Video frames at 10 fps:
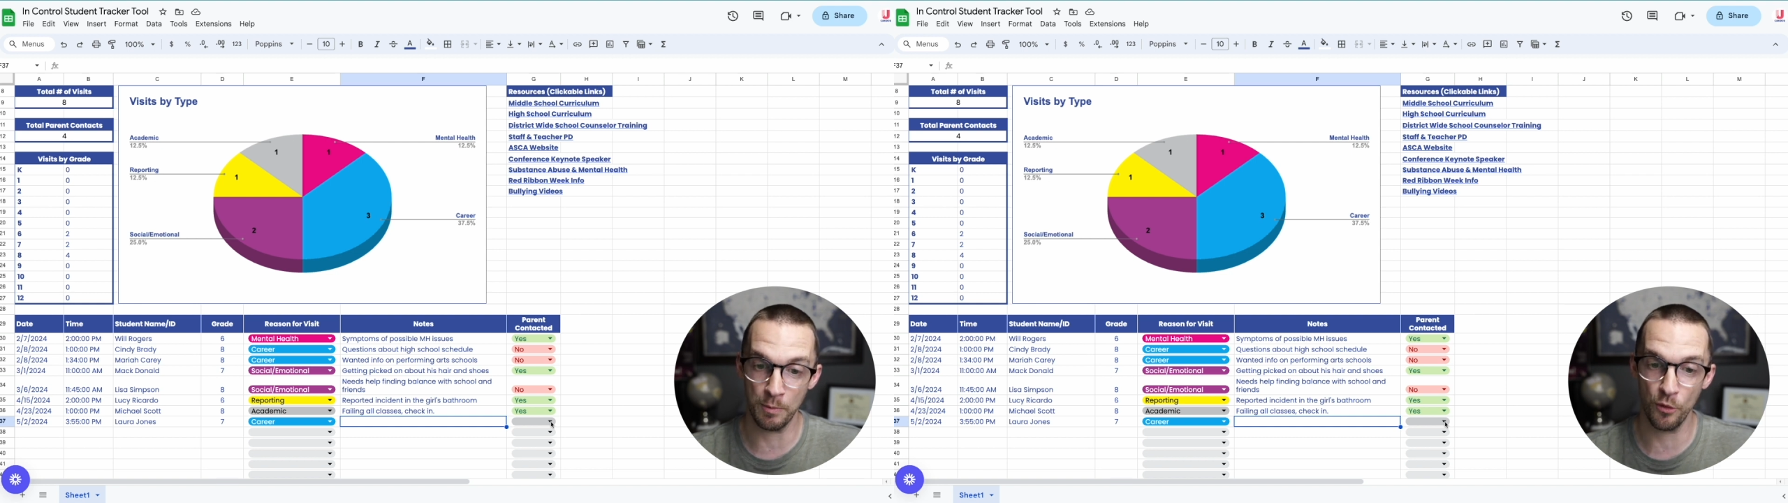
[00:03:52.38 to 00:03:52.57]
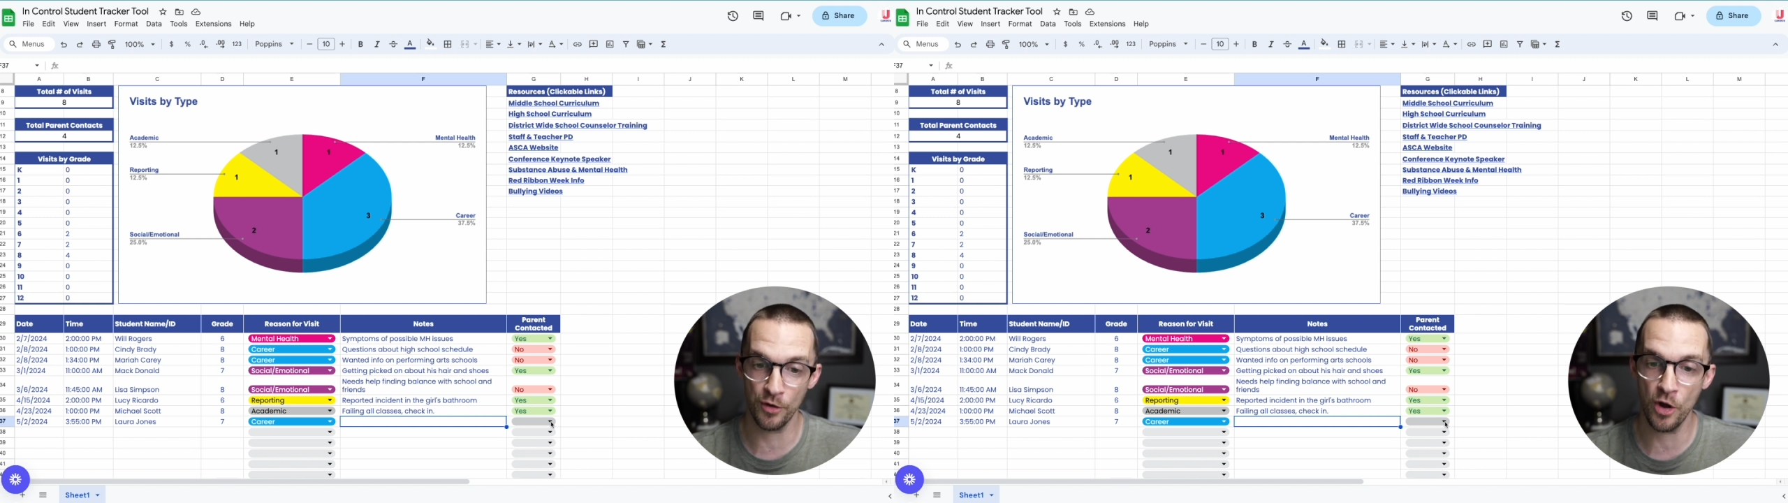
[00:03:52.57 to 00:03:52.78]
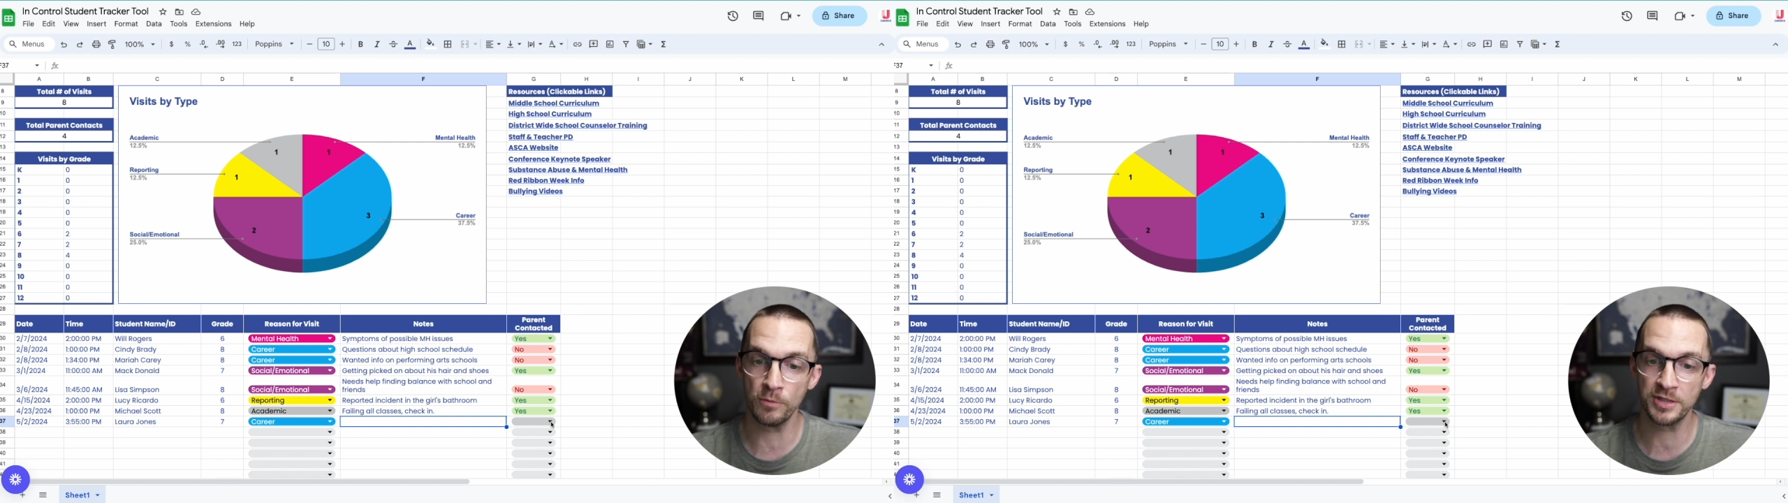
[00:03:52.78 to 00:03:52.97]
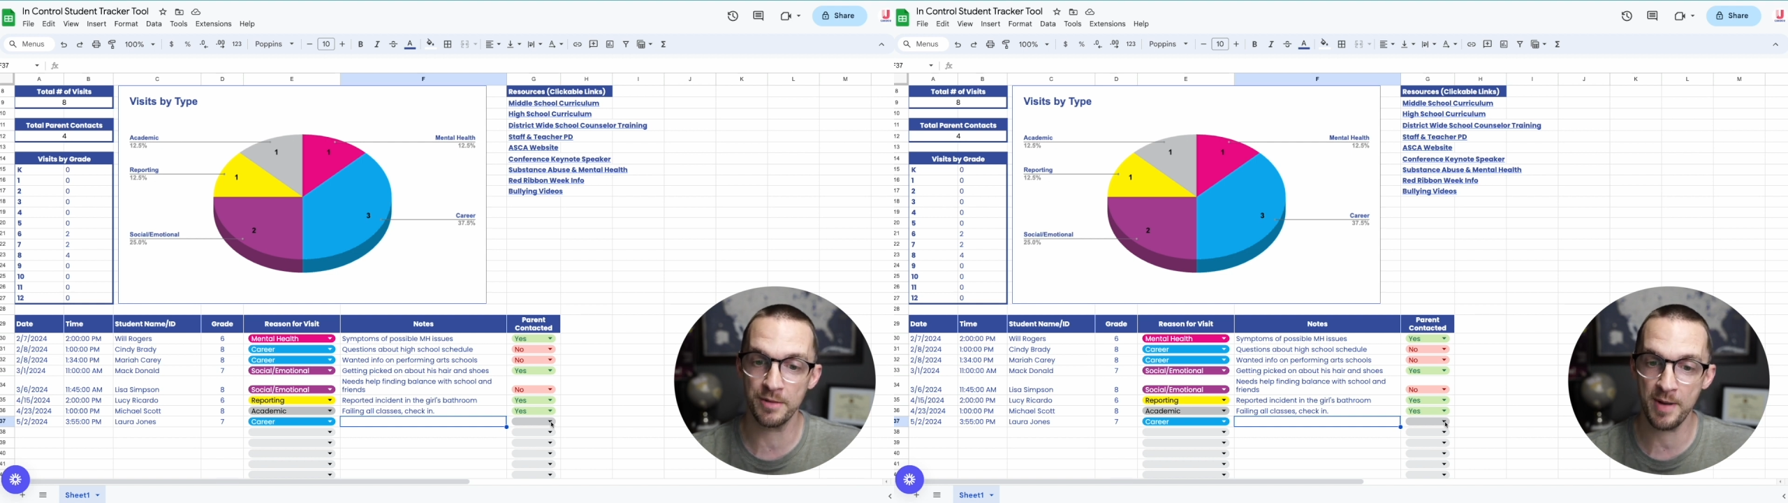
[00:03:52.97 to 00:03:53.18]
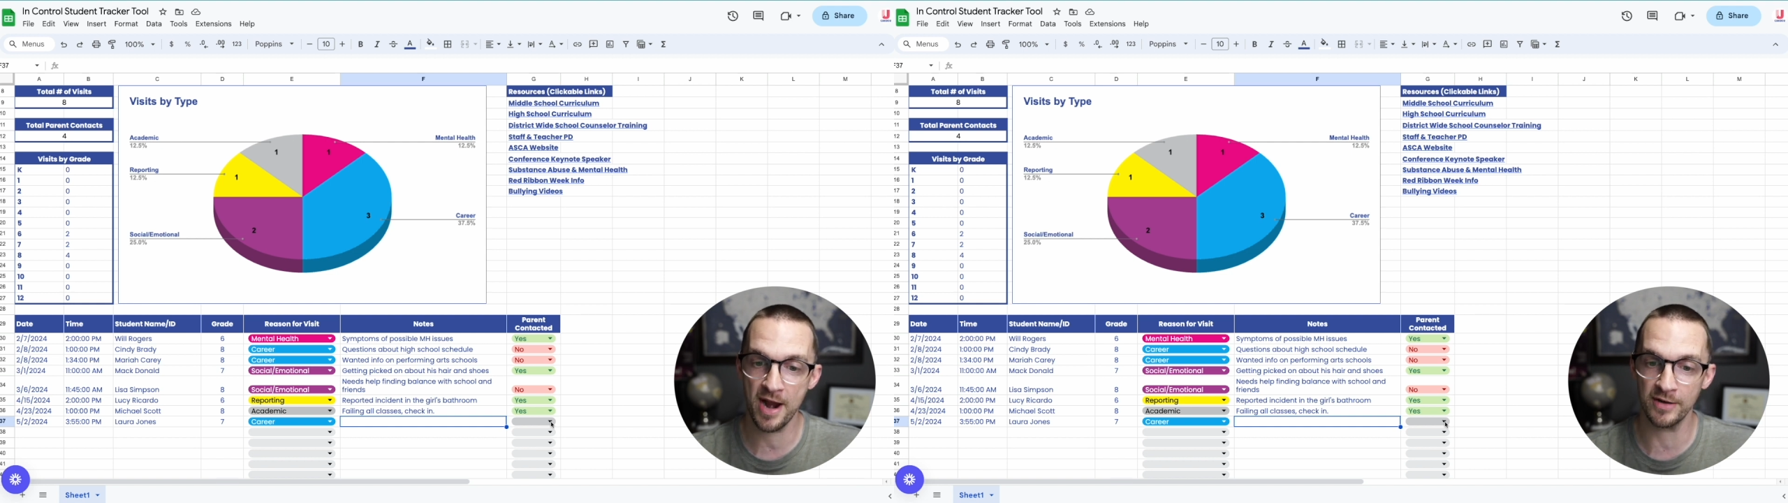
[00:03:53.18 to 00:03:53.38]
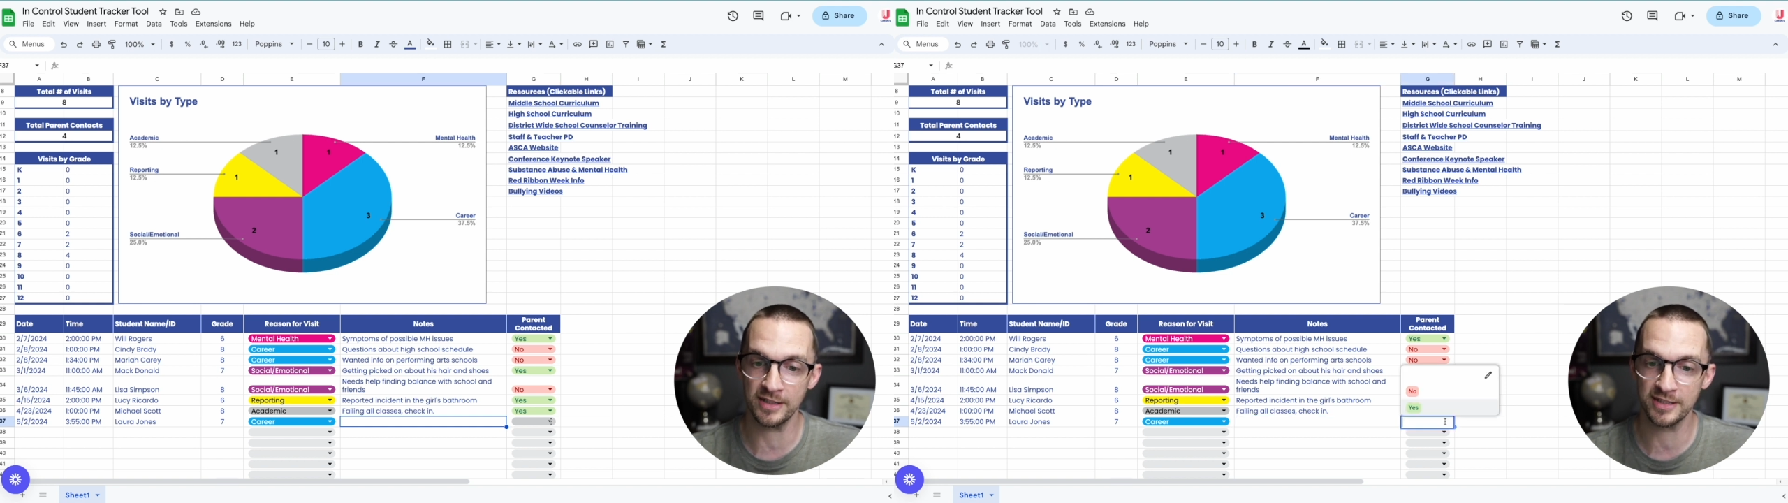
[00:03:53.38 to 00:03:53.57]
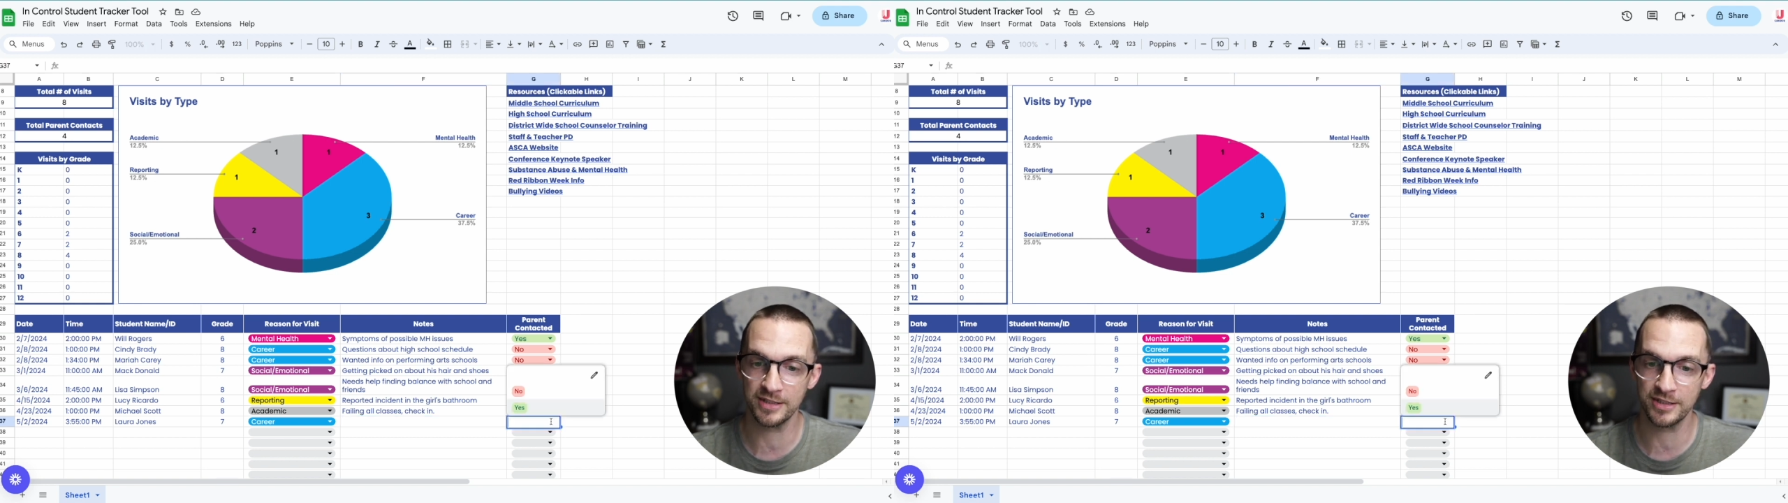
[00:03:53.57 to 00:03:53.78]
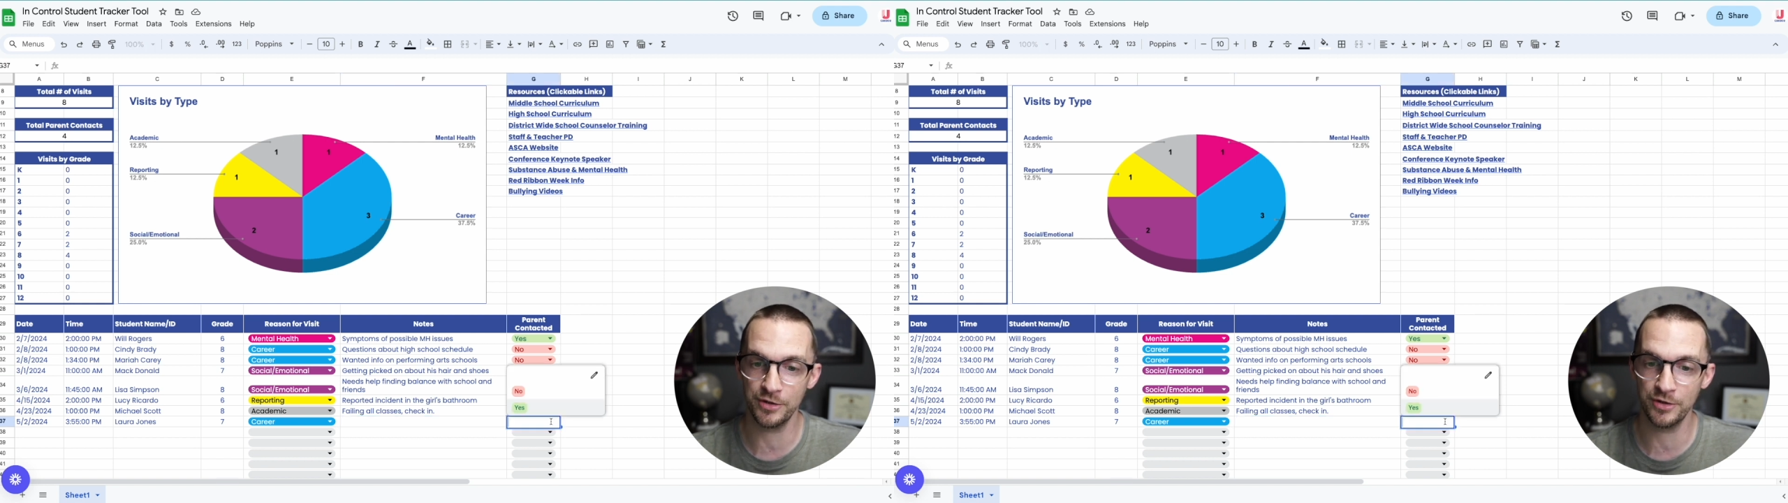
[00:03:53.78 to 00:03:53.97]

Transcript: report home to the parents.